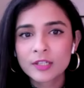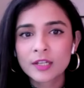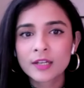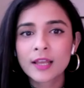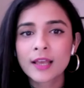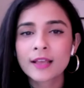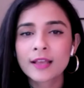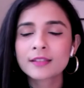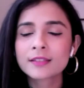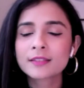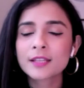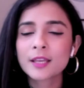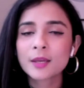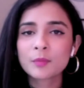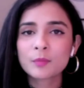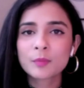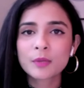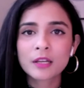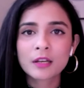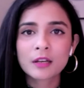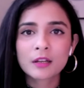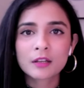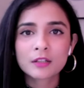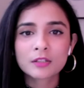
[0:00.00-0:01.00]
and has there
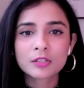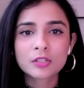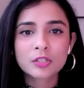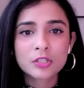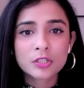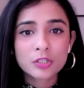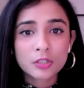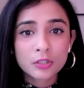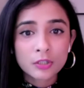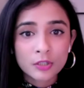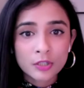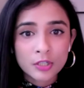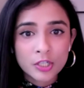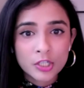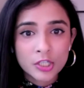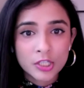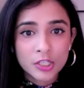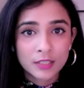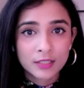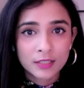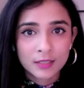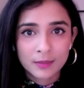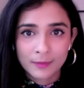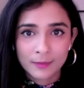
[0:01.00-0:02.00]
been a surge
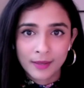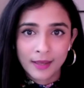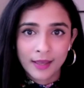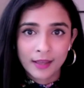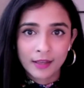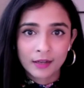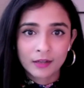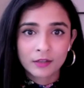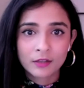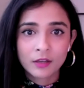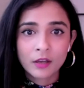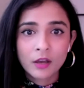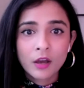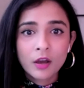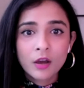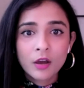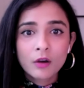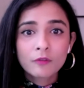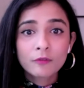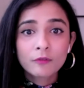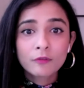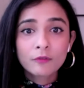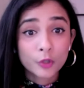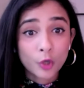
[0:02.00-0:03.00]
in demand
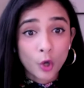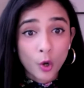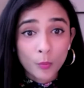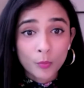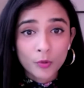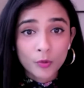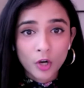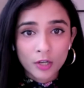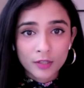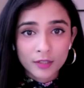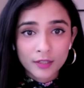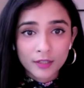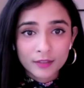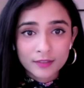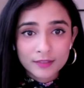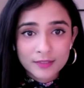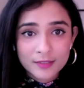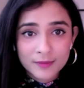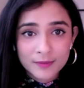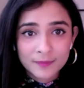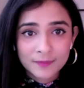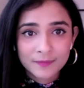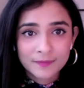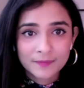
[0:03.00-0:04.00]
for your
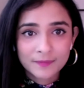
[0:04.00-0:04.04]
products?